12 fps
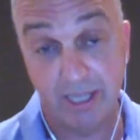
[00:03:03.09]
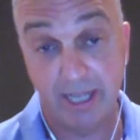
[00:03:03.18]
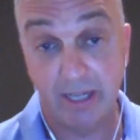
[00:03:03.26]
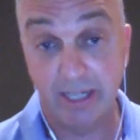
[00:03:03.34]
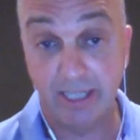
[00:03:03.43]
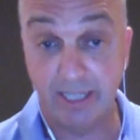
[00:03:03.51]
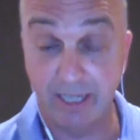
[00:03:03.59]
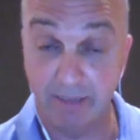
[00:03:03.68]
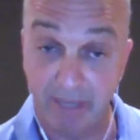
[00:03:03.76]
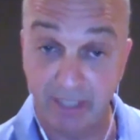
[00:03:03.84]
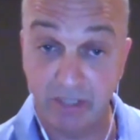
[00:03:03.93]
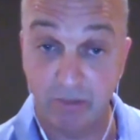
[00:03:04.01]
they'd only done a
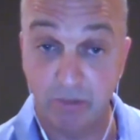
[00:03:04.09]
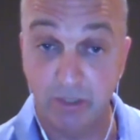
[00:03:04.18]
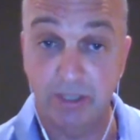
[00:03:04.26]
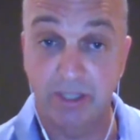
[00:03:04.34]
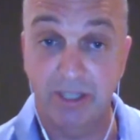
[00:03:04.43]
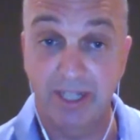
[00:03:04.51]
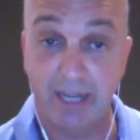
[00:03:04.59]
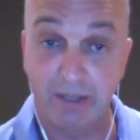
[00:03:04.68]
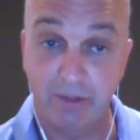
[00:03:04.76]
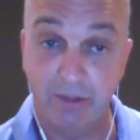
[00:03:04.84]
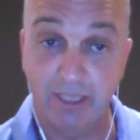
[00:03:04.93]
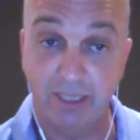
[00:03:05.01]
month's work on, had
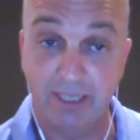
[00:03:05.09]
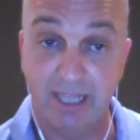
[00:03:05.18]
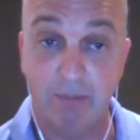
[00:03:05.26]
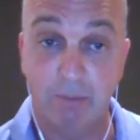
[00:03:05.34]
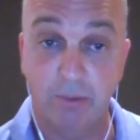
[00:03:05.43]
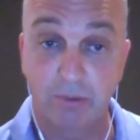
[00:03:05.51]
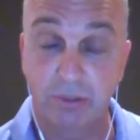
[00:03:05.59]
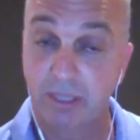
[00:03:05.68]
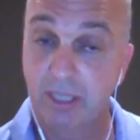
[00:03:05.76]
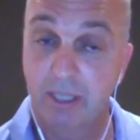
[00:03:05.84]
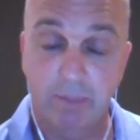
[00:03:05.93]
30 samples,